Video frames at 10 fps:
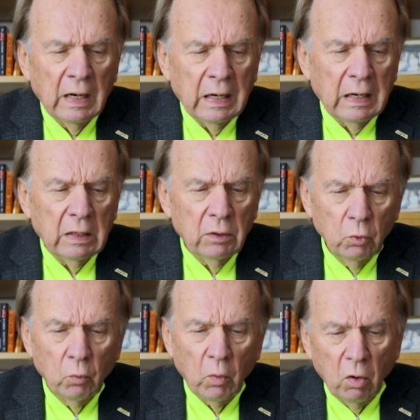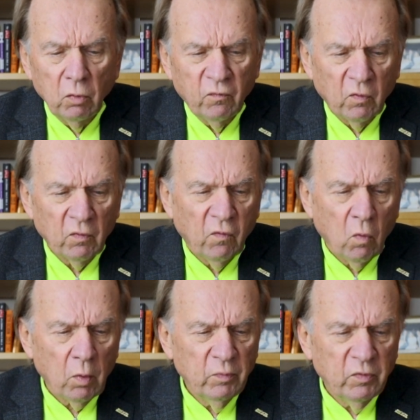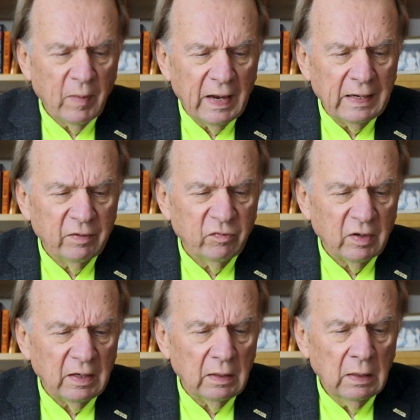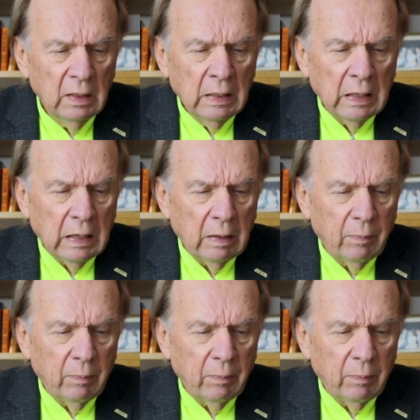uh, who wrote for Forbes magazine uh,